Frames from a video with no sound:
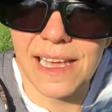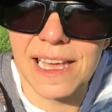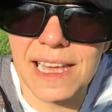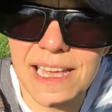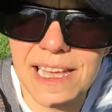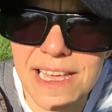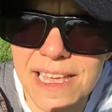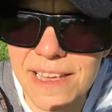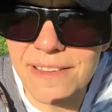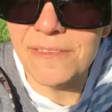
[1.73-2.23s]

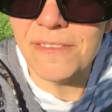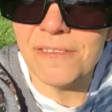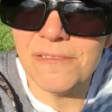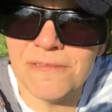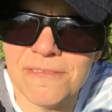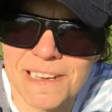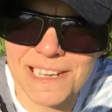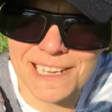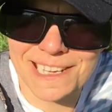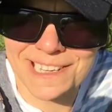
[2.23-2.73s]
Hey
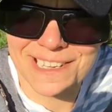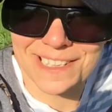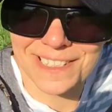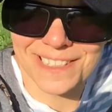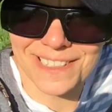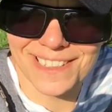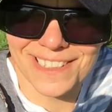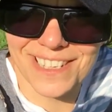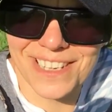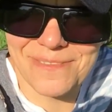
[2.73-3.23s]

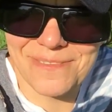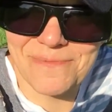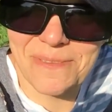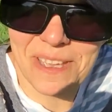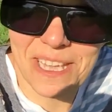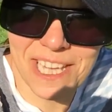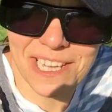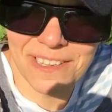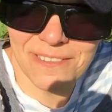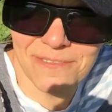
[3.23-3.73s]
everyone, I'm
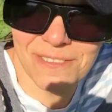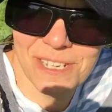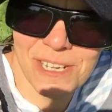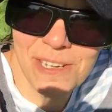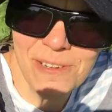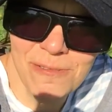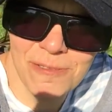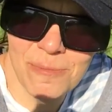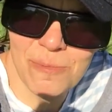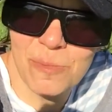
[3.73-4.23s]
making a
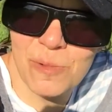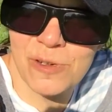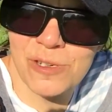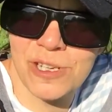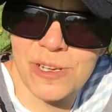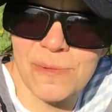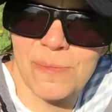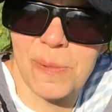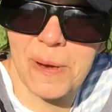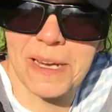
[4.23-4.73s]
video from
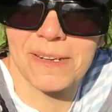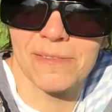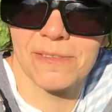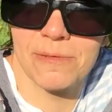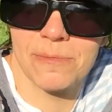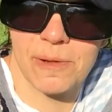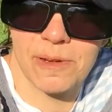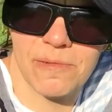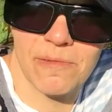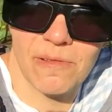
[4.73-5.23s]
Bushy Park
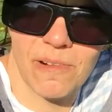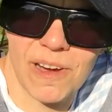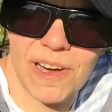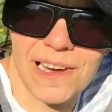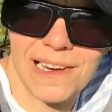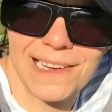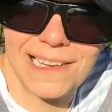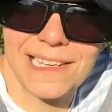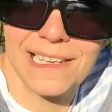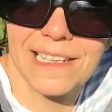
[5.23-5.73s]
for my
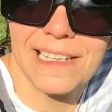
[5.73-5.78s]
walk.